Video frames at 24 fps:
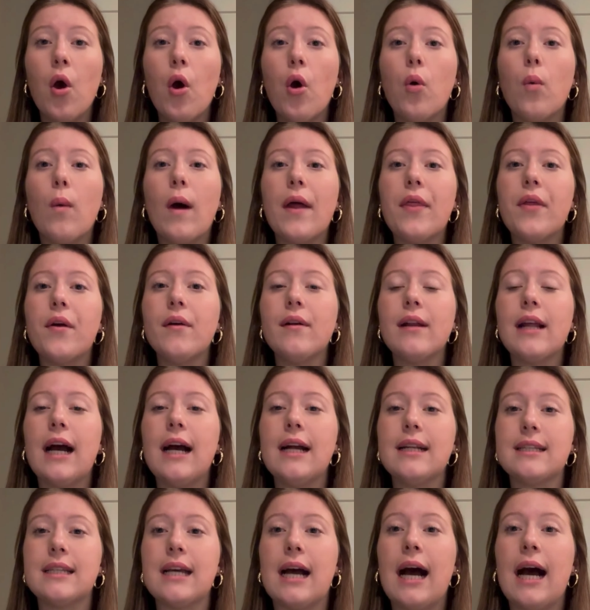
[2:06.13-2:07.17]
whether or
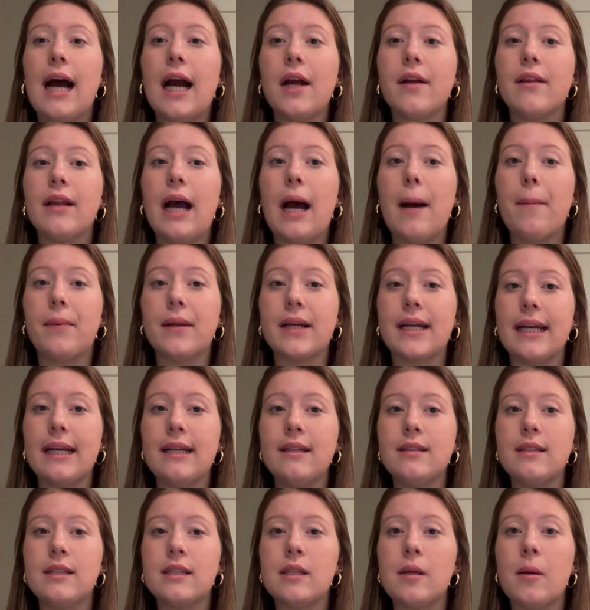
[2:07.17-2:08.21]
not to hire the
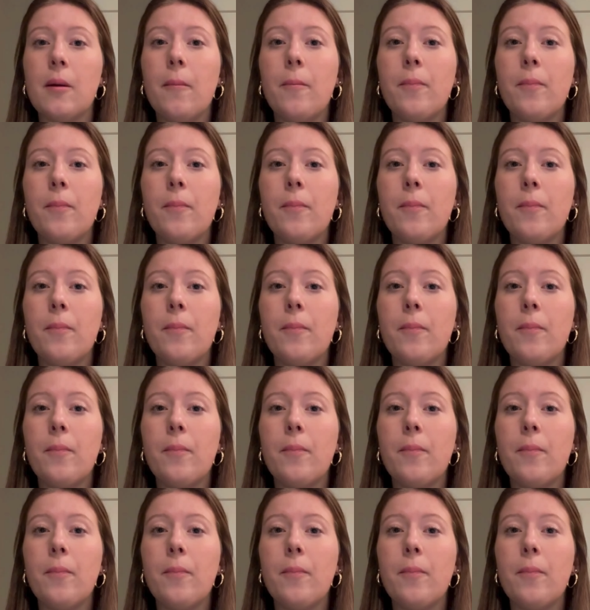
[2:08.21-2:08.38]
applicant,